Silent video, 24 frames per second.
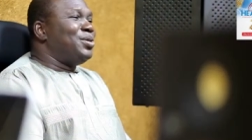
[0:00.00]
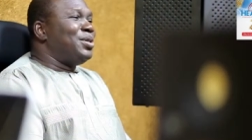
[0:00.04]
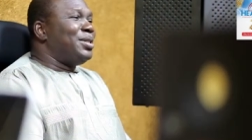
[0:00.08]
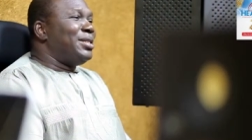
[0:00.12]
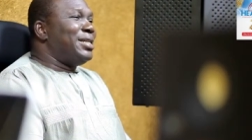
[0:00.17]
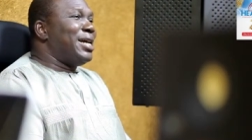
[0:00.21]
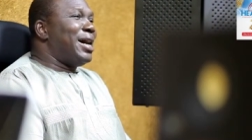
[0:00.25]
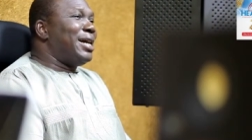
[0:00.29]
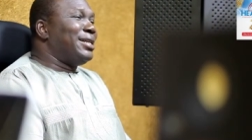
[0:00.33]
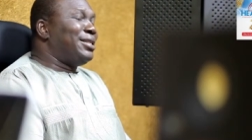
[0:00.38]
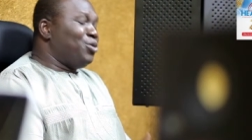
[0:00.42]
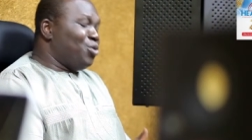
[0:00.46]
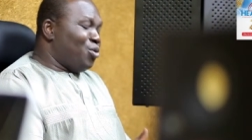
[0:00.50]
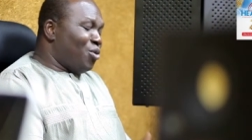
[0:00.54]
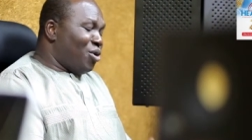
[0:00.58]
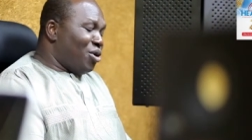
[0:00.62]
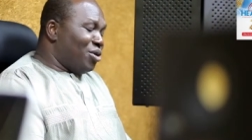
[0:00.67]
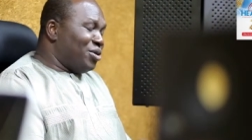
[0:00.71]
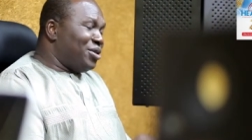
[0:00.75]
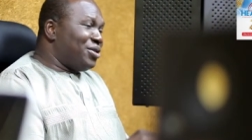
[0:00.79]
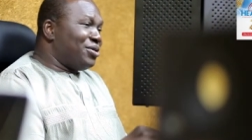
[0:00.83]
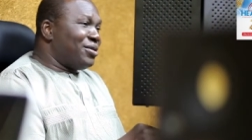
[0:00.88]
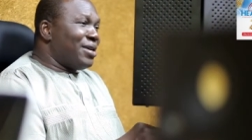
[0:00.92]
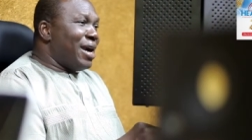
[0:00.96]
that
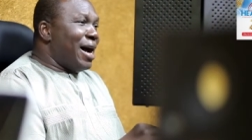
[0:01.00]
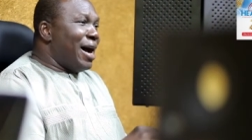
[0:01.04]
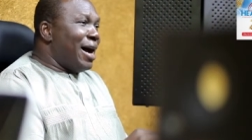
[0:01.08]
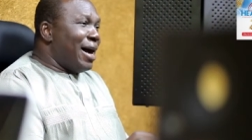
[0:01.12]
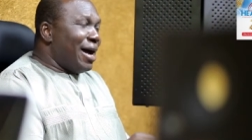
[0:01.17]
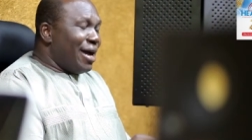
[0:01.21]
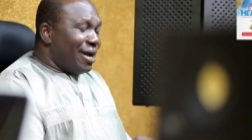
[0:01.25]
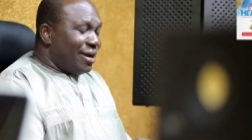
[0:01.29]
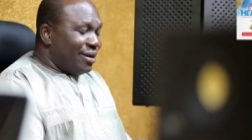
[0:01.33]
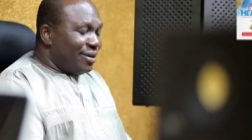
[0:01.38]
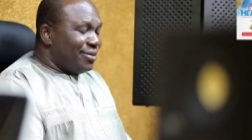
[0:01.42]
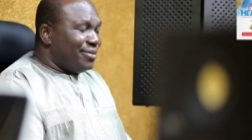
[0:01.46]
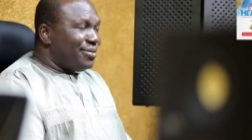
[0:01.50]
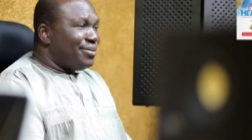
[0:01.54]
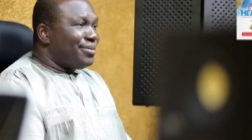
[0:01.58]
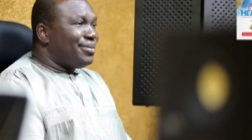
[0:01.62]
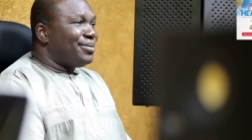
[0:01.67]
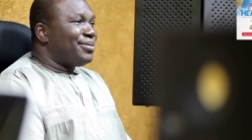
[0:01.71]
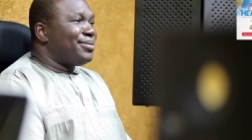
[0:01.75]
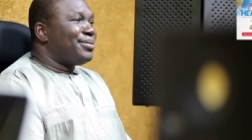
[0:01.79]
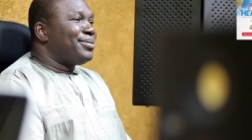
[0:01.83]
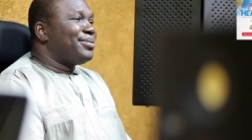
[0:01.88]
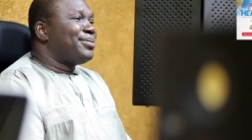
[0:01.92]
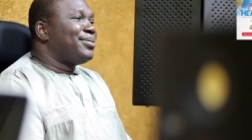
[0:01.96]
word Ra
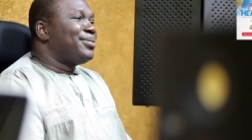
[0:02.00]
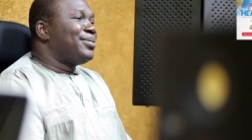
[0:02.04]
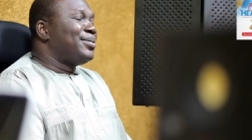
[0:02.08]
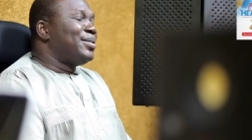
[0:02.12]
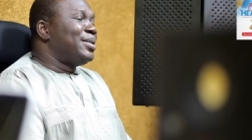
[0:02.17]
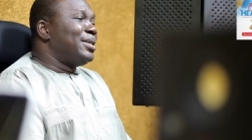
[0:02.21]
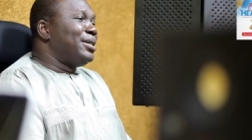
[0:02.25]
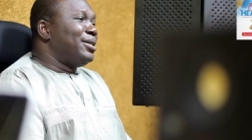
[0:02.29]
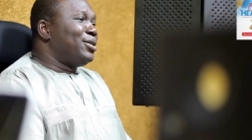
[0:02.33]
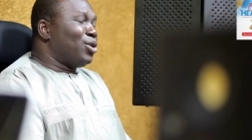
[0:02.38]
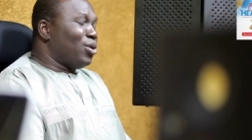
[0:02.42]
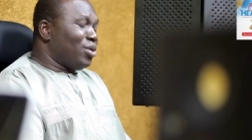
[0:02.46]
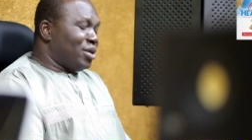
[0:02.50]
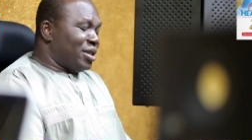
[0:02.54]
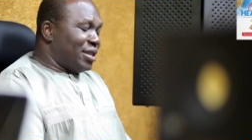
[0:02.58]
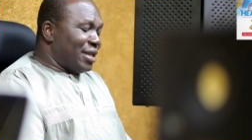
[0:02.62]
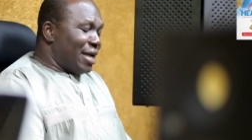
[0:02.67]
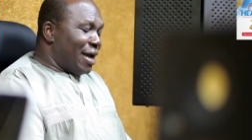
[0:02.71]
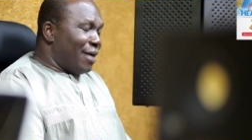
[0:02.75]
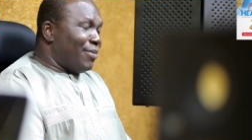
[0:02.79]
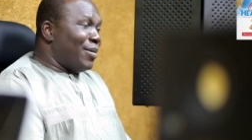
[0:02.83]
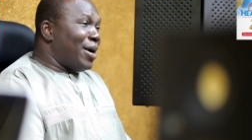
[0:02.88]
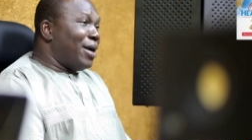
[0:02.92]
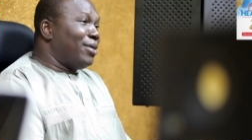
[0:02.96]
talks
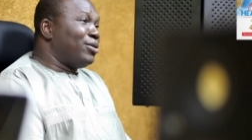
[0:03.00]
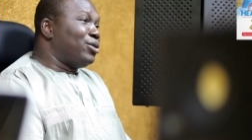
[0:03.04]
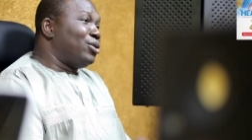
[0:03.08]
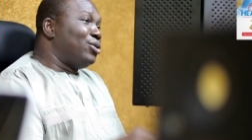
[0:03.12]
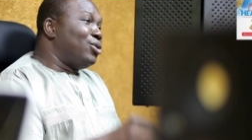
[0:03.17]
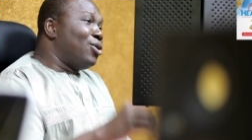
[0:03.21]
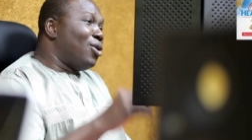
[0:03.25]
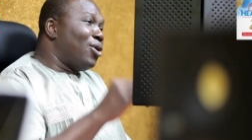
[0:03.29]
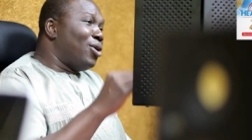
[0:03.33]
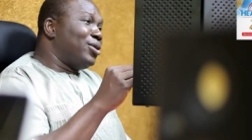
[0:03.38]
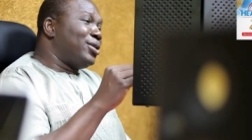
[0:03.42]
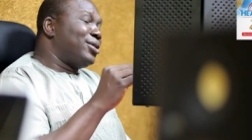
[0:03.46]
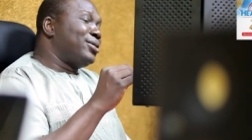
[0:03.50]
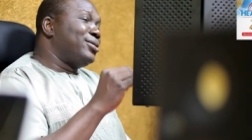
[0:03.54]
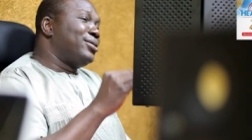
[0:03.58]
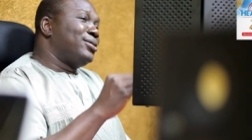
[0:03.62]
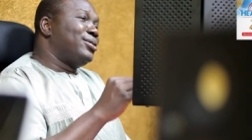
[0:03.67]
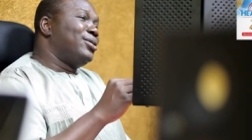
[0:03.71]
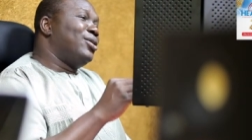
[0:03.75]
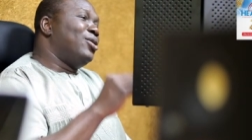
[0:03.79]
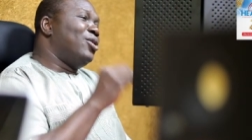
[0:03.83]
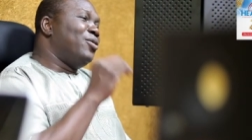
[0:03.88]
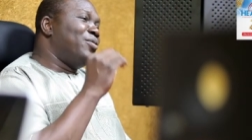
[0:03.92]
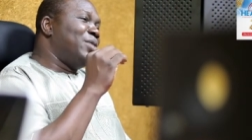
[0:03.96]
about God
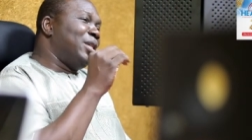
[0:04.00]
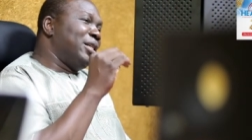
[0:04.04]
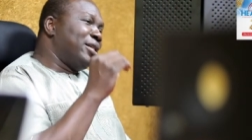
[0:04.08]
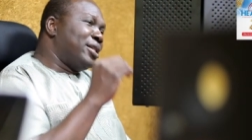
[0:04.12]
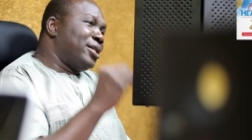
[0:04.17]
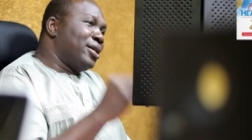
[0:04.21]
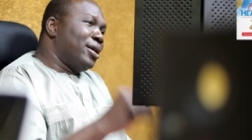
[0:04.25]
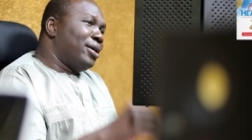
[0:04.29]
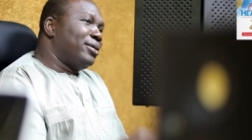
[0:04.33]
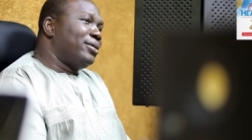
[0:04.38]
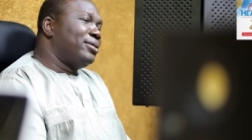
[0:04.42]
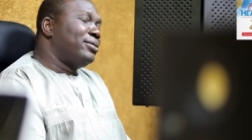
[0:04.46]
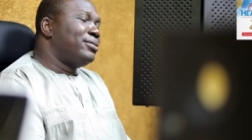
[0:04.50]
of the sun.